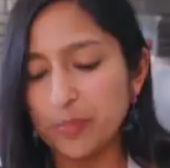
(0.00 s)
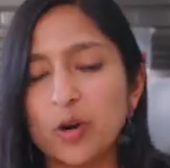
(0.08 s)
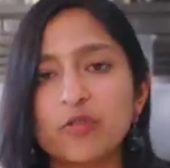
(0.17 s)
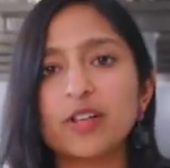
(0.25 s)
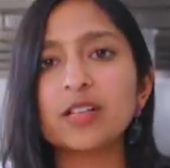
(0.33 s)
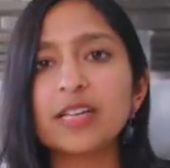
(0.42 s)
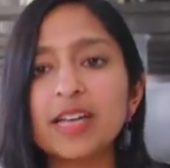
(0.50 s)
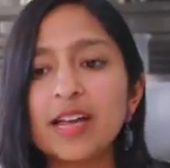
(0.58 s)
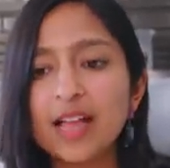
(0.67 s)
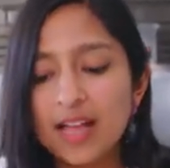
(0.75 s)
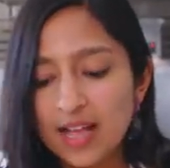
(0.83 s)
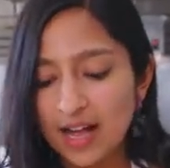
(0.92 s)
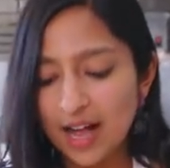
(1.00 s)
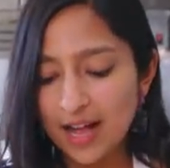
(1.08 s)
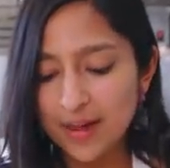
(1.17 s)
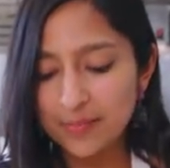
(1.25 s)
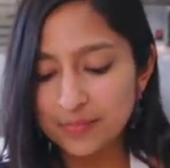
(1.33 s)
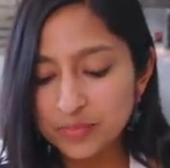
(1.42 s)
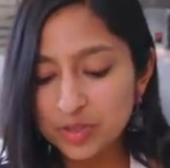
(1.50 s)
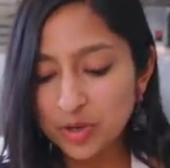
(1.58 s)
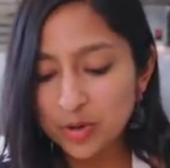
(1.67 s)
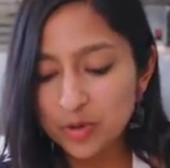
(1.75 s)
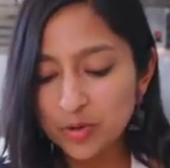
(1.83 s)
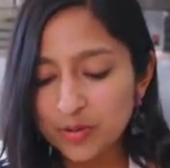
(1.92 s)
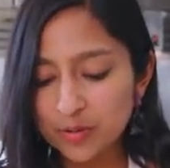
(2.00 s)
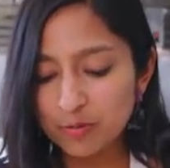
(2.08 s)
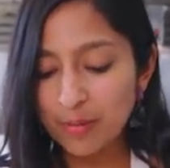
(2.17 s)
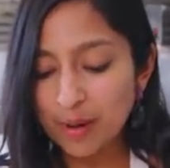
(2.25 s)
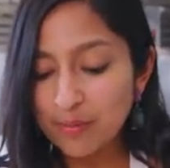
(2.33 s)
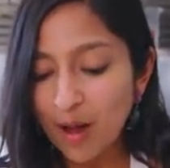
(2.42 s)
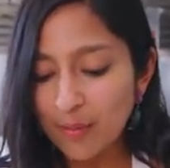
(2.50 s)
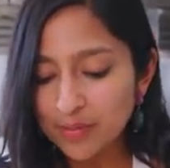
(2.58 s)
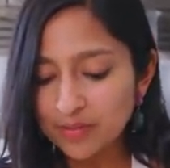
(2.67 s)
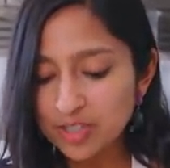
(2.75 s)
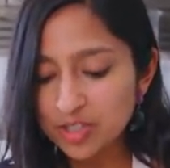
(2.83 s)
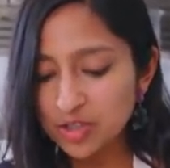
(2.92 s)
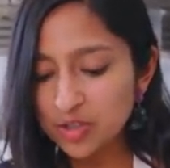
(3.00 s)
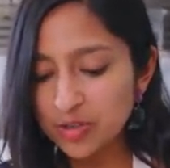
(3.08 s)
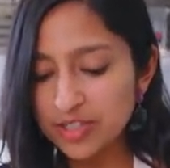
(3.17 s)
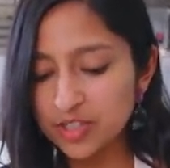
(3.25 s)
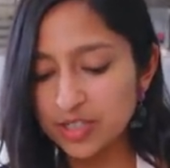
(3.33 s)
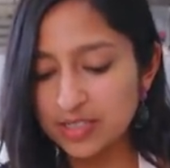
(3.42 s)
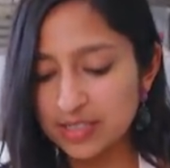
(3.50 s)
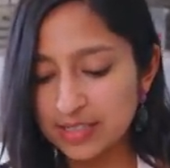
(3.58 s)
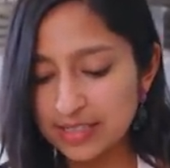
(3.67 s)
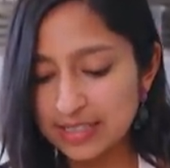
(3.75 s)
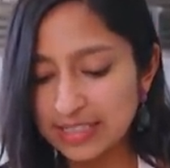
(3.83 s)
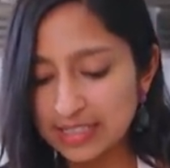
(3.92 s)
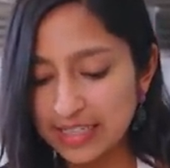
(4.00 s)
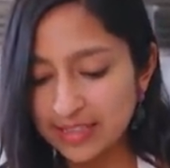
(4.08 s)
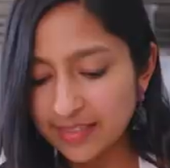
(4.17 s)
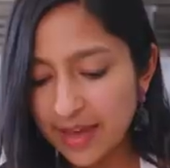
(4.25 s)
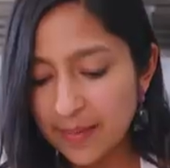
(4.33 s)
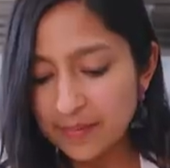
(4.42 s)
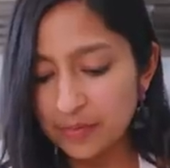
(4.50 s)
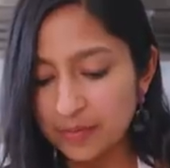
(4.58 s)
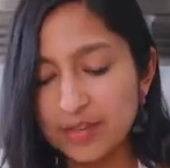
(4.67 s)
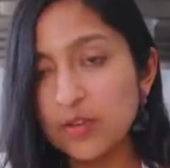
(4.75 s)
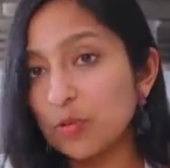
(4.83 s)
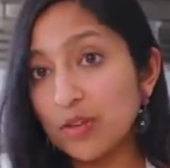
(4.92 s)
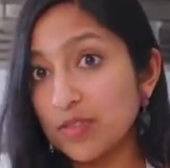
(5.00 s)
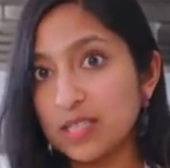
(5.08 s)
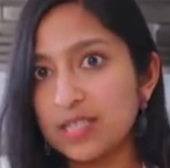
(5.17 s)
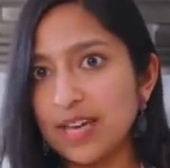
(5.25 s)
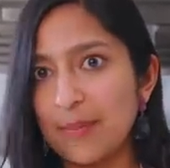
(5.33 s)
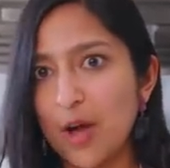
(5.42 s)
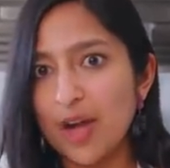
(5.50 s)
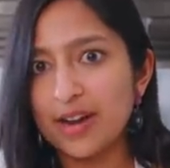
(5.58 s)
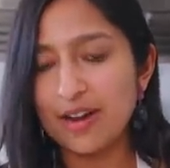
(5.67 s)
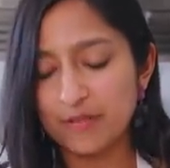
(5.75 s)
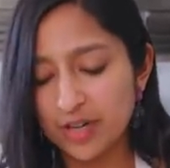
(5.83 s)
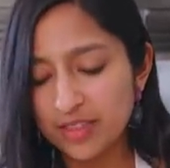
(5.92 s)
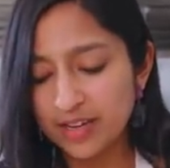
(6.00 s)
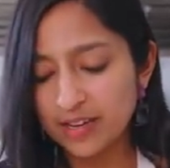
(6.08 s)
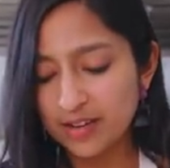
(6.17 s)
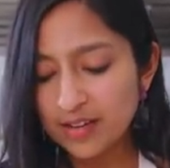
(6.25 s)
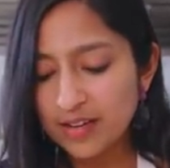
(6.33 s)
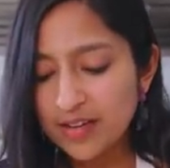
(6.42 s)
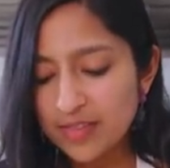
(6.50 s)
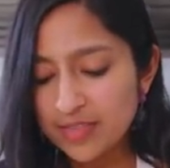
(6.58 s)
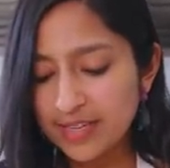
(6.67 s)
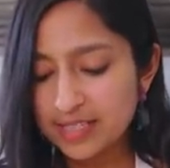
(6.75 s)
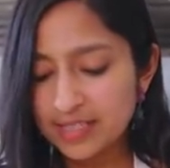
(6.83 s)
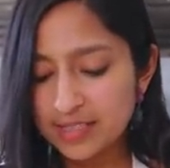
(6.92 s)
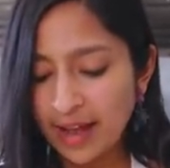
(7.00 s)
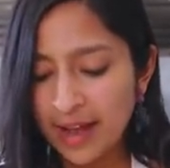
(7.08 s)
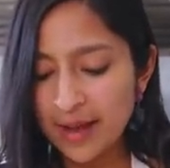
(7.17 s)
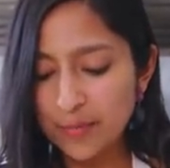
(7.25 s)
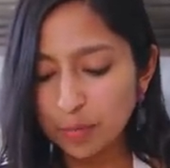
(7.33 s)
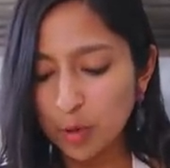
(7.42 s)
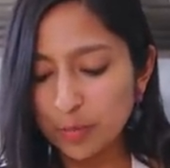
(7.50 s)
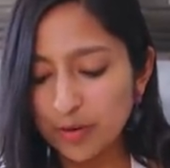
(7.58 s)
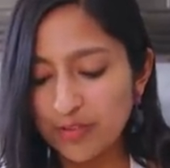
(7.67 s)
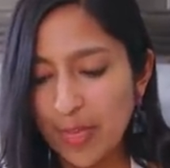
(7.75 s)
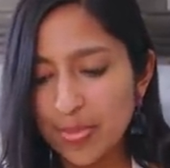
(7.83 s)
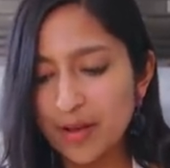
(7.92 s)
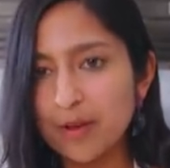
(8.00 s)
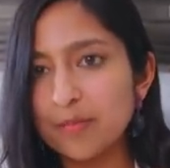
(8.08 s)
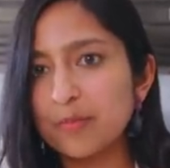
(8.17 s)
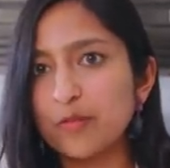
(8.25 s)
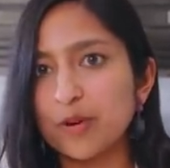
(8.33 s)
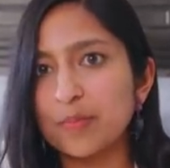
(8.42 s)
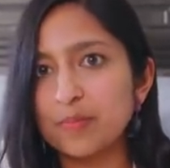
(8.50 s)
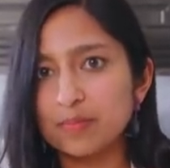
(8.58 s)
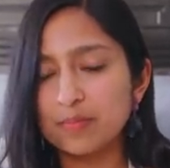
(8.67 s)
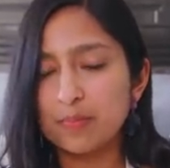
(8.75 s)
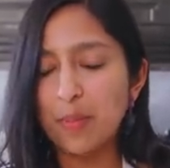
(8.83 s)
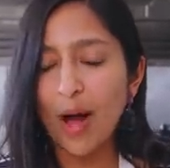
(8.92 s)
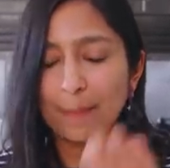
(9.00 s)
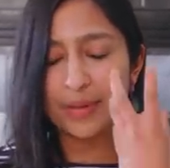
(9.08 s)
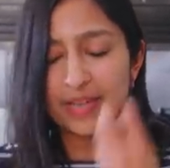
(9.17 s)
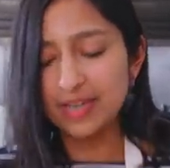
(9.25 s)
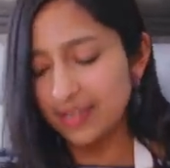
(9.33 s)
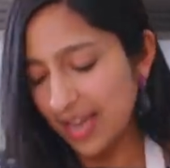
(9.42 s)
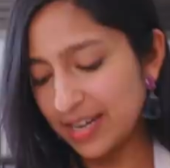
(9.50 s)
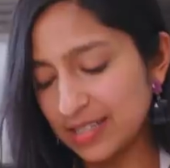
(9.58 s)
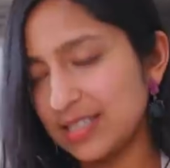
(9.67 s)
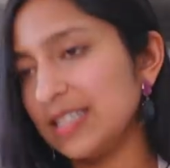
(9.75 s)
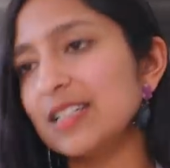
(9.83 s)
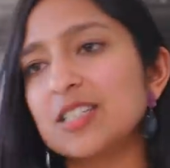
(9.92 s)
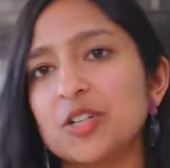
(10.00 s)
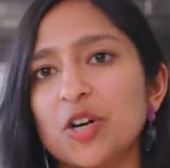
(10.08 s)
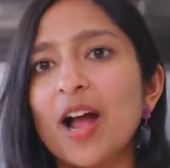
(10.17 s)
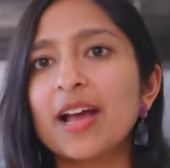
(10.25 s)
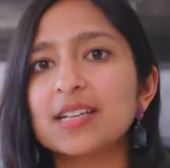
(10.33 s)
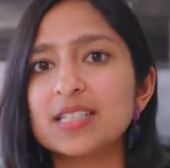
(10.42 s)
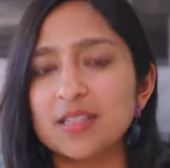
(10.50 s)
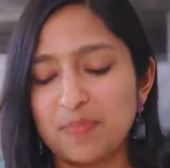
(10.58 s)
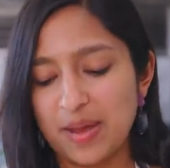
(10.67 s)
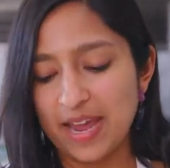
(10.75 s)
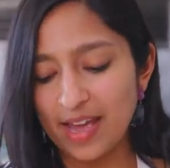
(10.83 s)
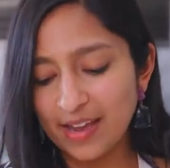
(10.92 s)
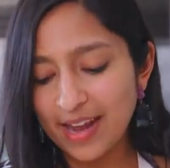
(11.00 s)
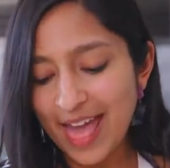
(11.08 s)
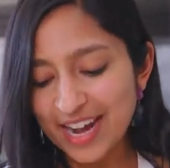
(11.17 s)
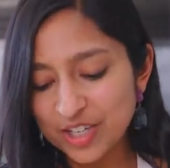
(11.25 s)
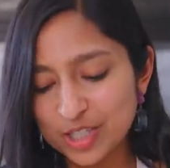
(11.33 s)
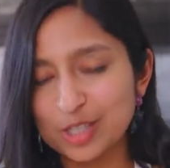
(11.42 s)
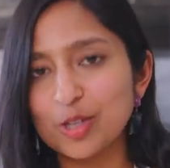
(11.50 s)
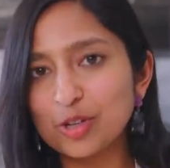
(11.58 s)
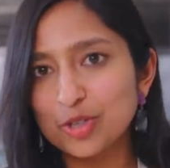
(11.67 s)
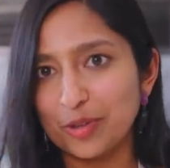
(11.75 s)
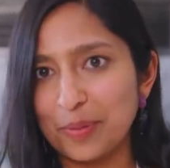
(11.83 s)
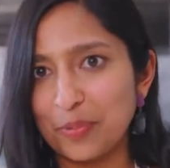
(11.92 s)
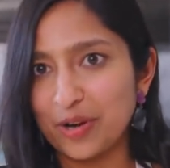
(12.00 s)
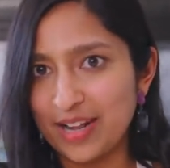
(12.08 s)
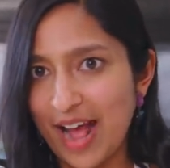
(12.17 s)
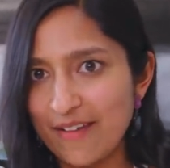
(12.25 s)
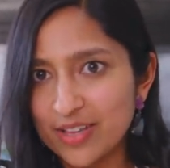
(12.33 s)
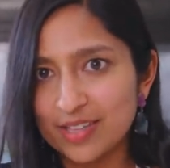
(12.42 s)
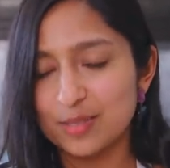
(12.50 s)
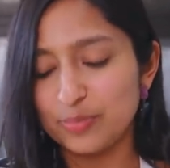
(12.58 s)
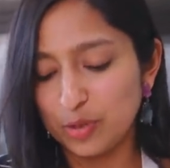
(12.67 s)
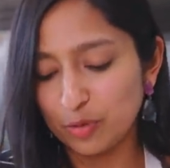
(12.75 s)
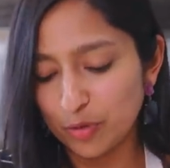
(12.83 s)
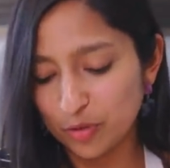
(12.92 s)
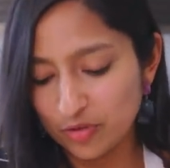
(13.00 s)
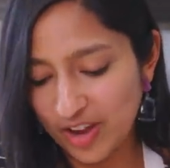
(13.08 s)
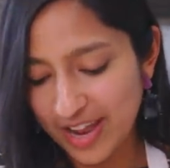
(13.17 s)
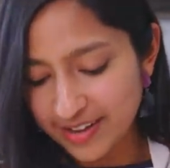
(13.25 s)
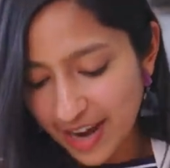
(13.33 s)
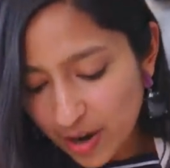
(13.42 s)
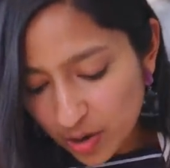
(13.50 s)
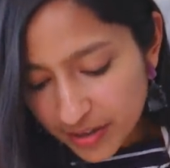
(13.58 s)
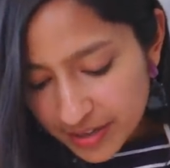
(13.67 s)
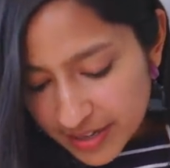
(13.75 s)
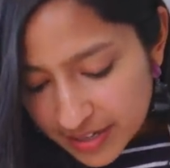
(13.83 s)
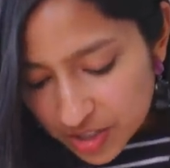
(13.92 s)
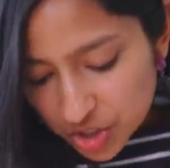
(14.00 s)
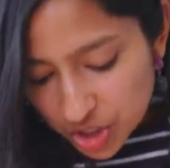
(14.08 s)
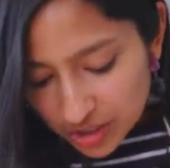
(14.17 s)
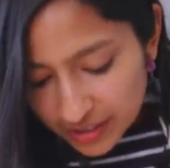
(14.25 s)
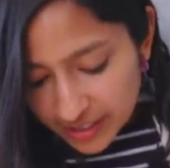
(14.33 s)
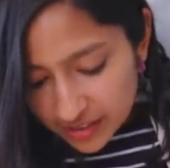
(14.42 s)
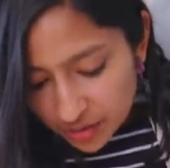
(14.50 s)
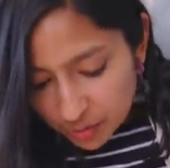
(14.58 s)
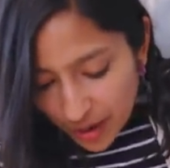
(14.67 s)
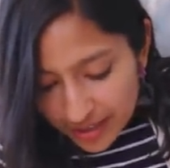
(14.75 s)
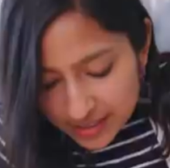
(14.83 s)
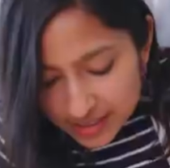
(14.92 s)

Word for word: work perfectly. Um, so what my mom loves to do is just slit them, even with the stem on and everything. This um, will prevent them from popping and getting seeds in your eyes in the pan, and it just looks really pretty having this beautiful fanned out chili and the